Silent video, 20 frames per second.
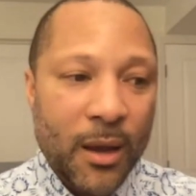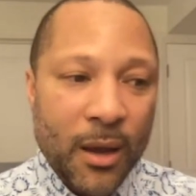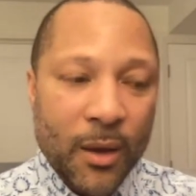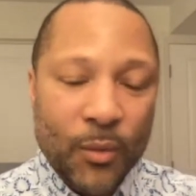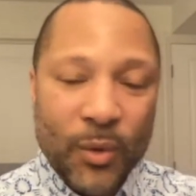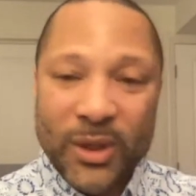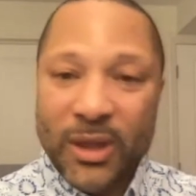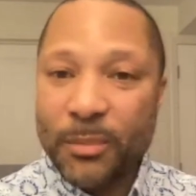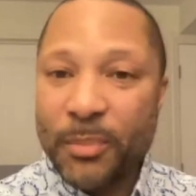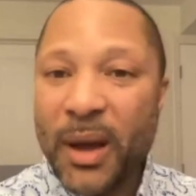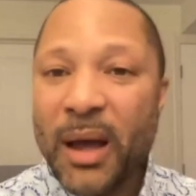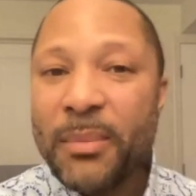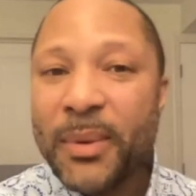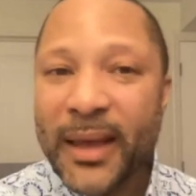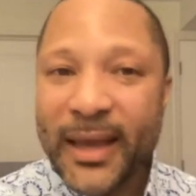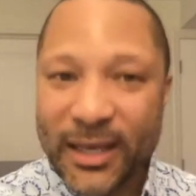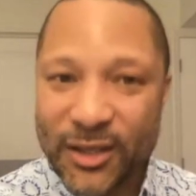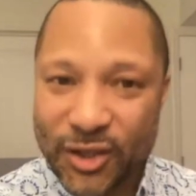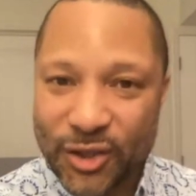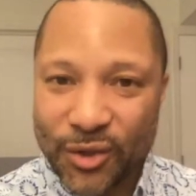What the
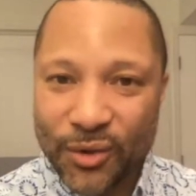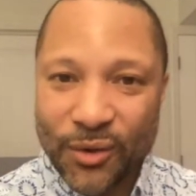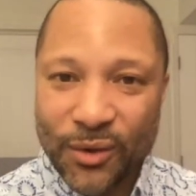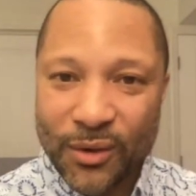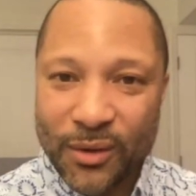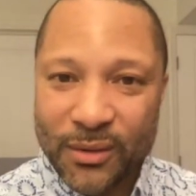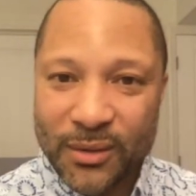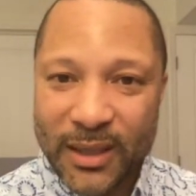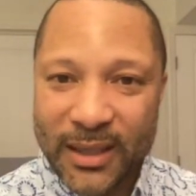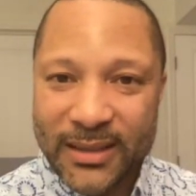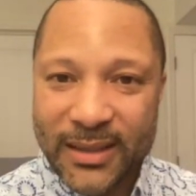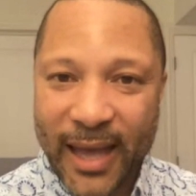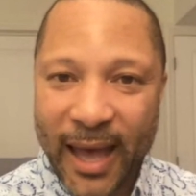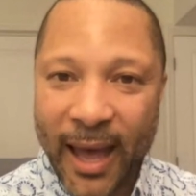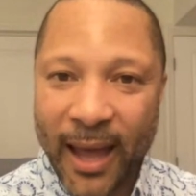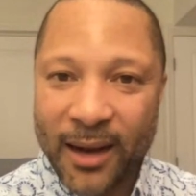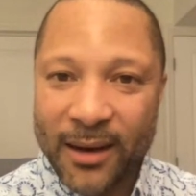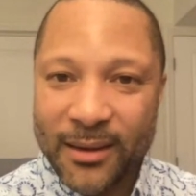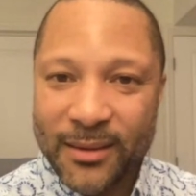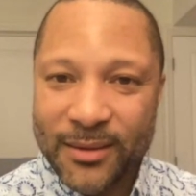public is told is
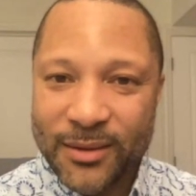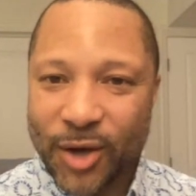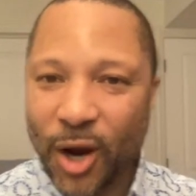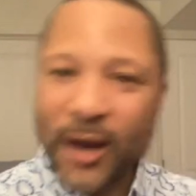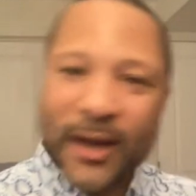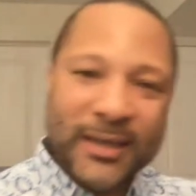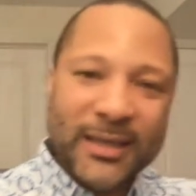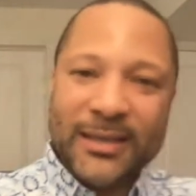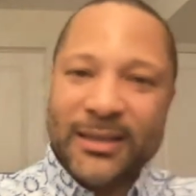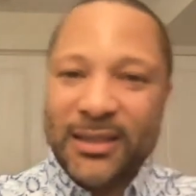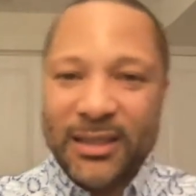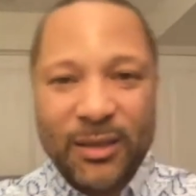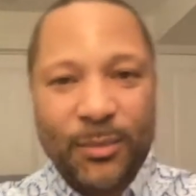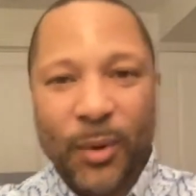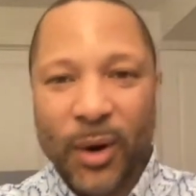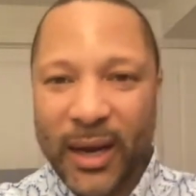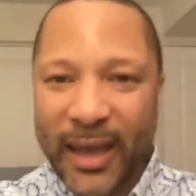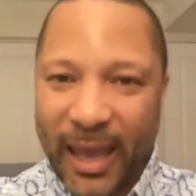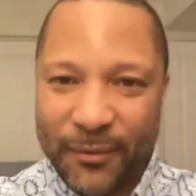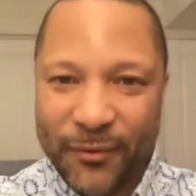that Target doesn't
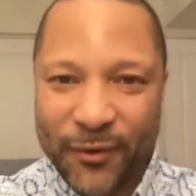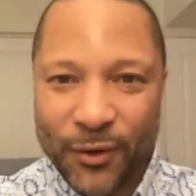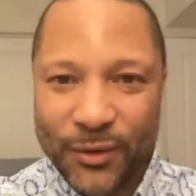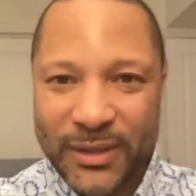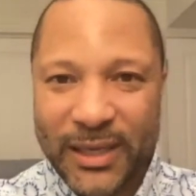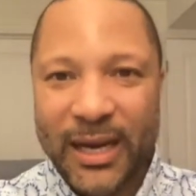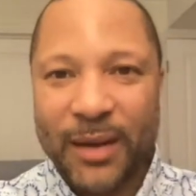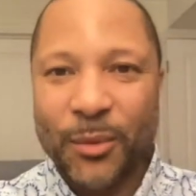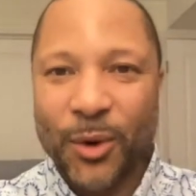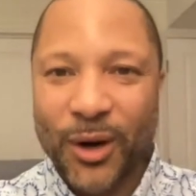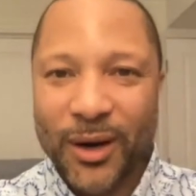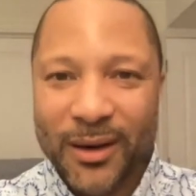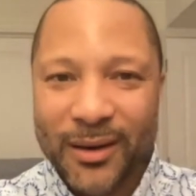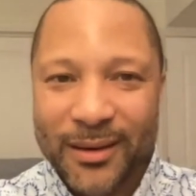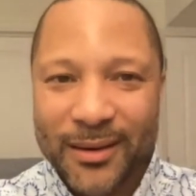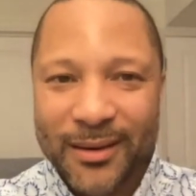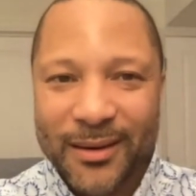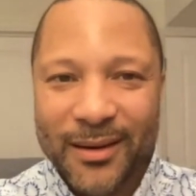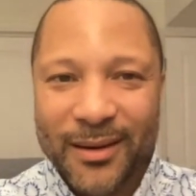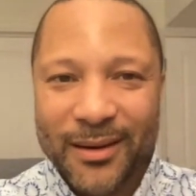support gay folks anymore,
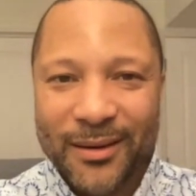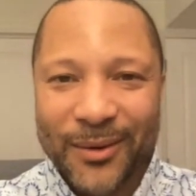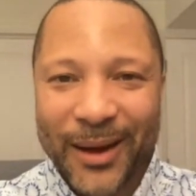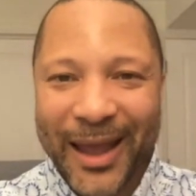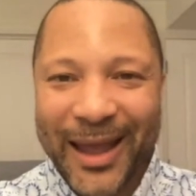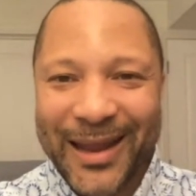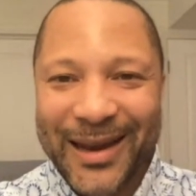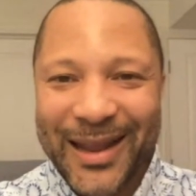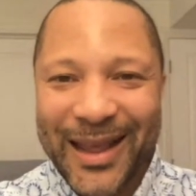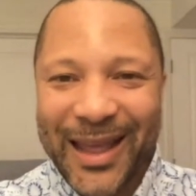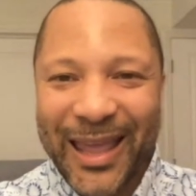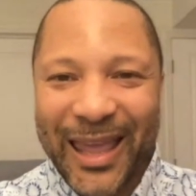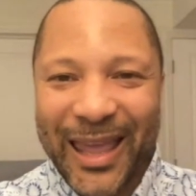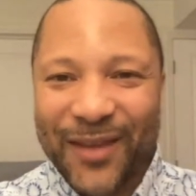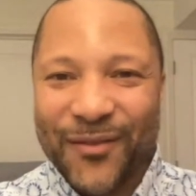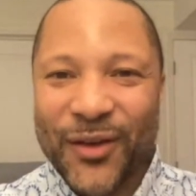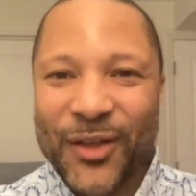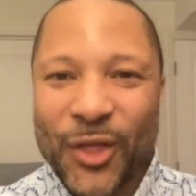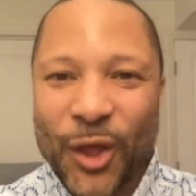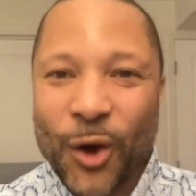right?
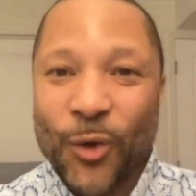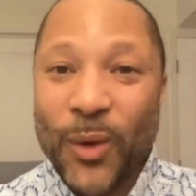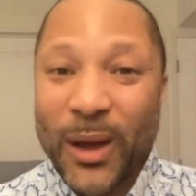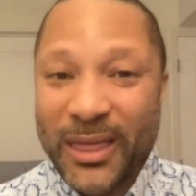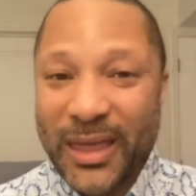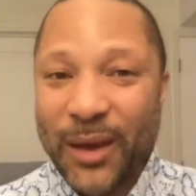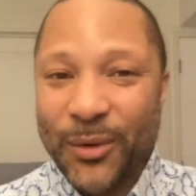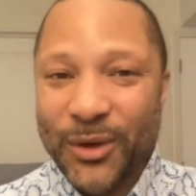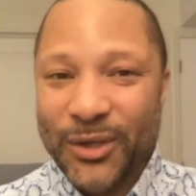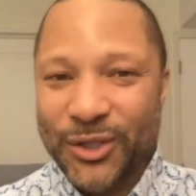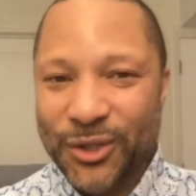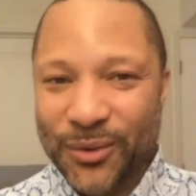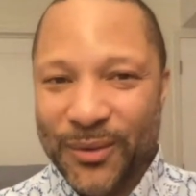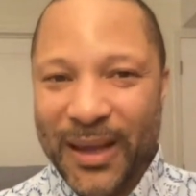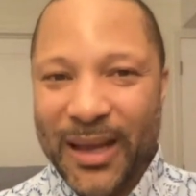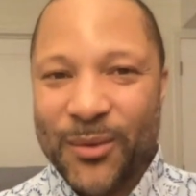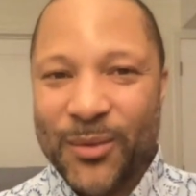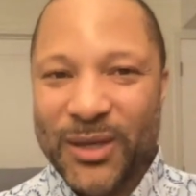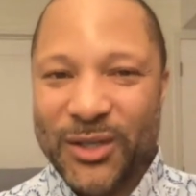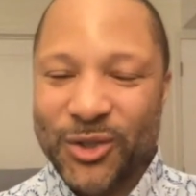Even though what they were
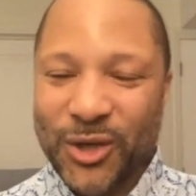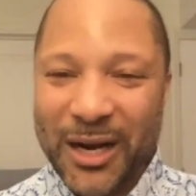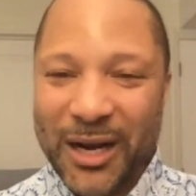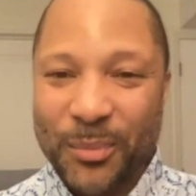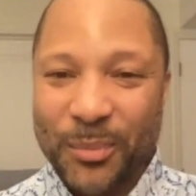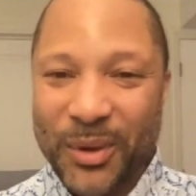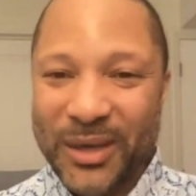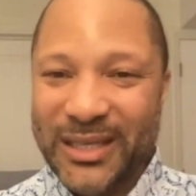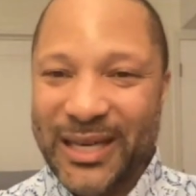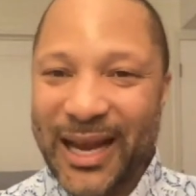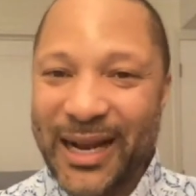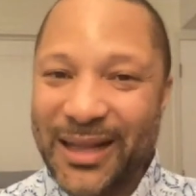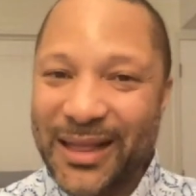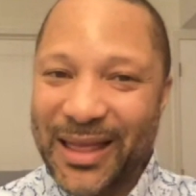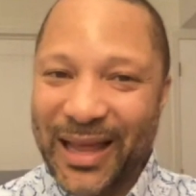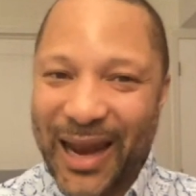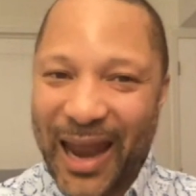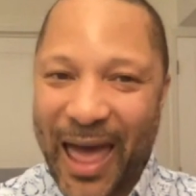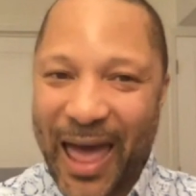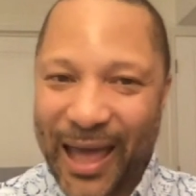doing was trying to protect
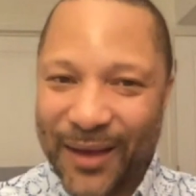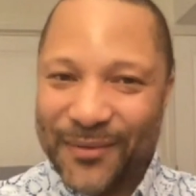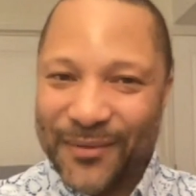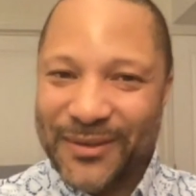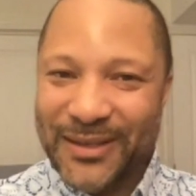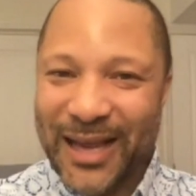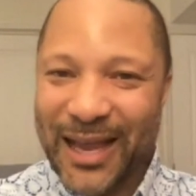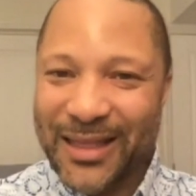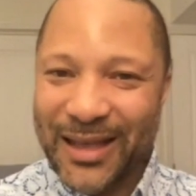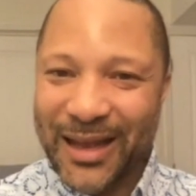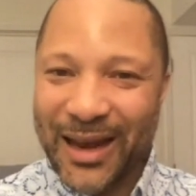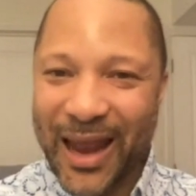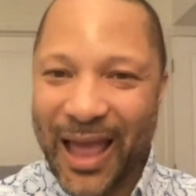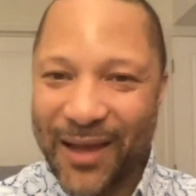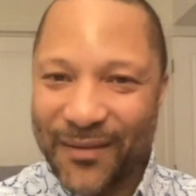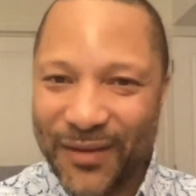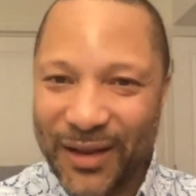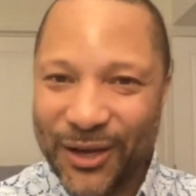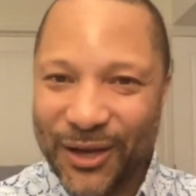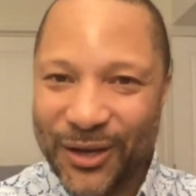the lives and the
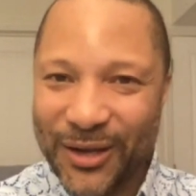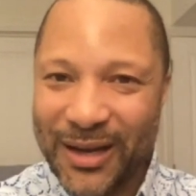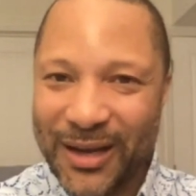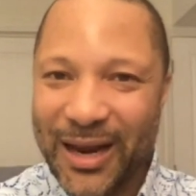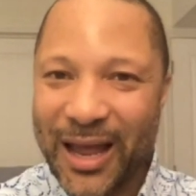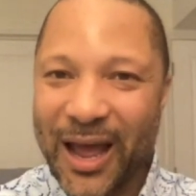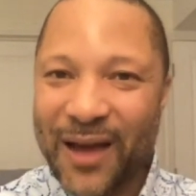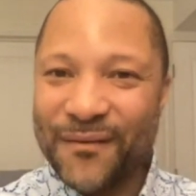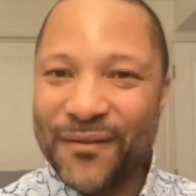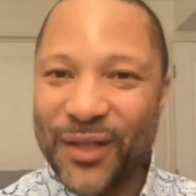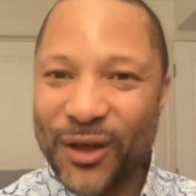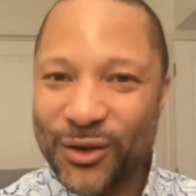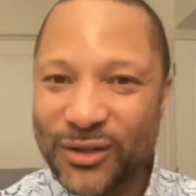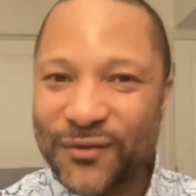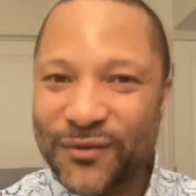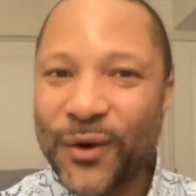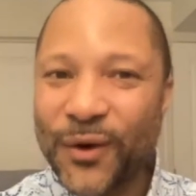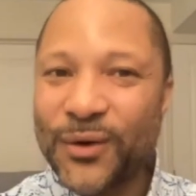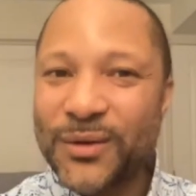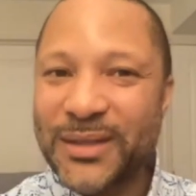livelihood of
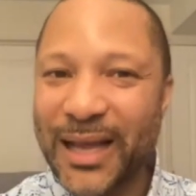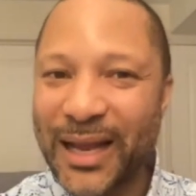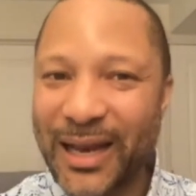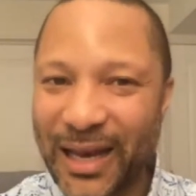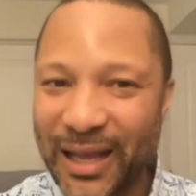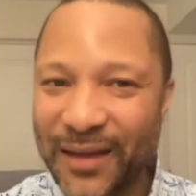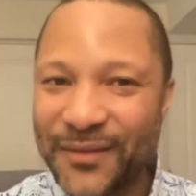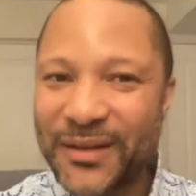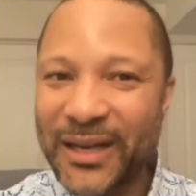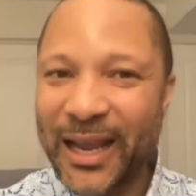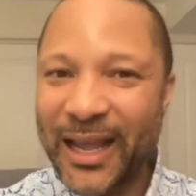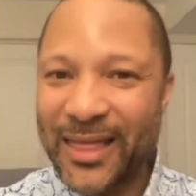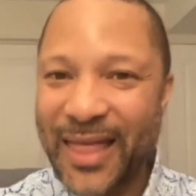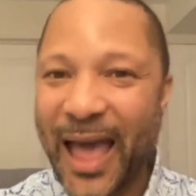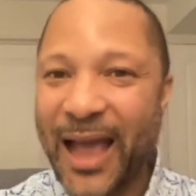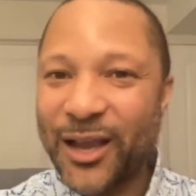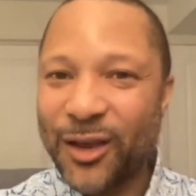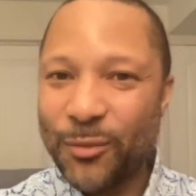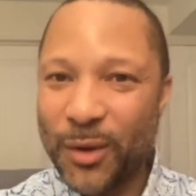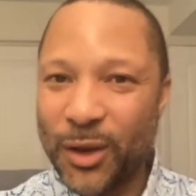those folks that lived in
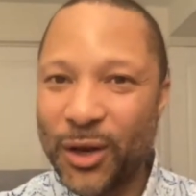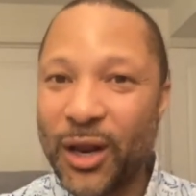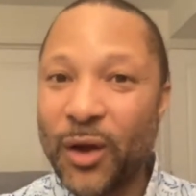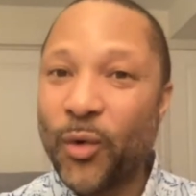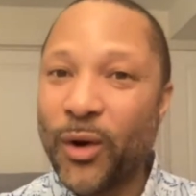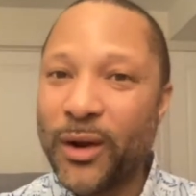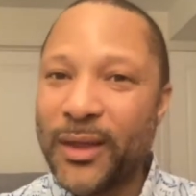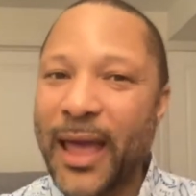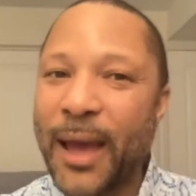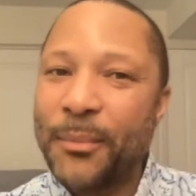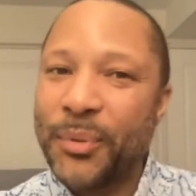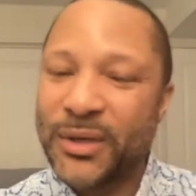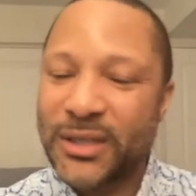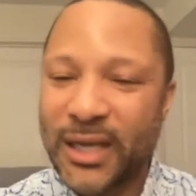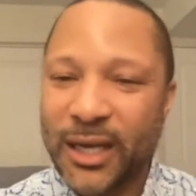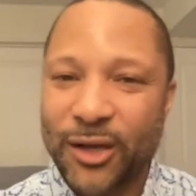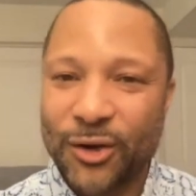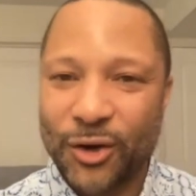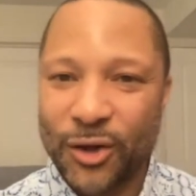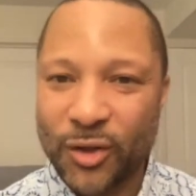that community where that
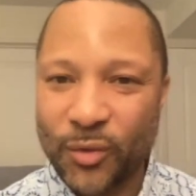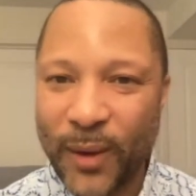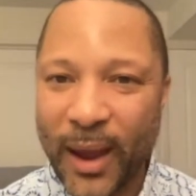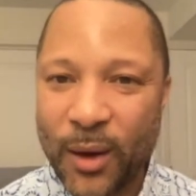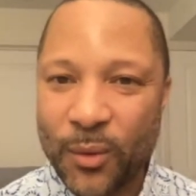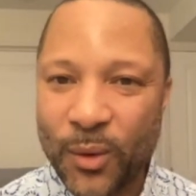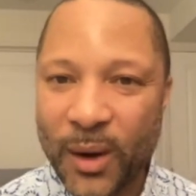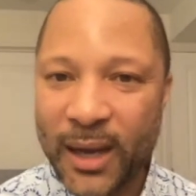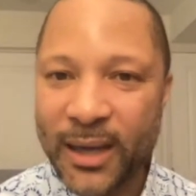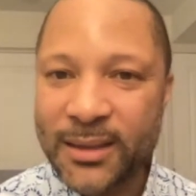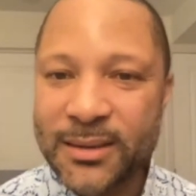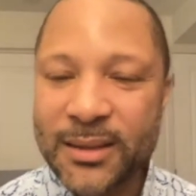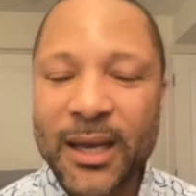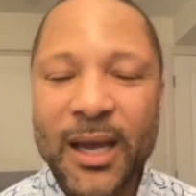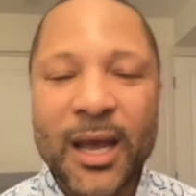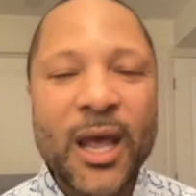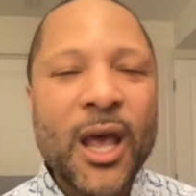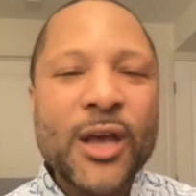particular threat was.